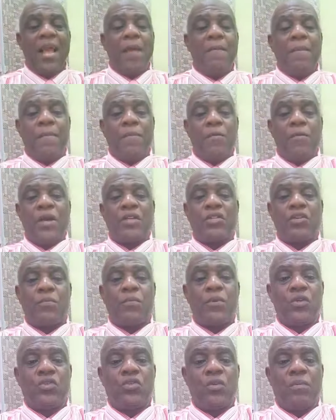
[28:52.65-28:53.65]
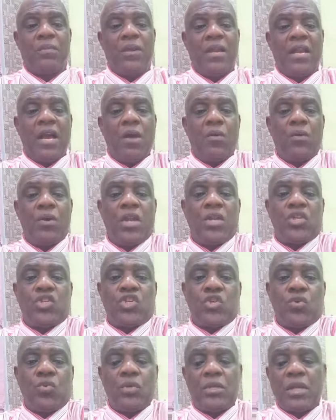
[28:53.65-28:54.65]
People who are supposed to be there with the
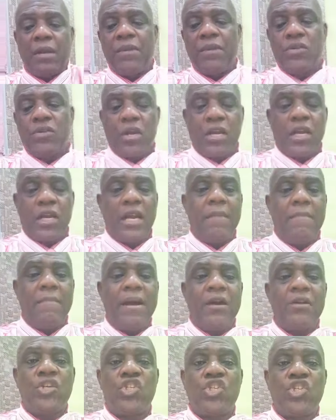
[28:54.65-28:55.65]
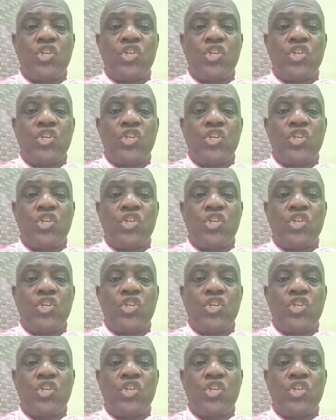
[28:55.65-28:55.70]
truth and be talking about the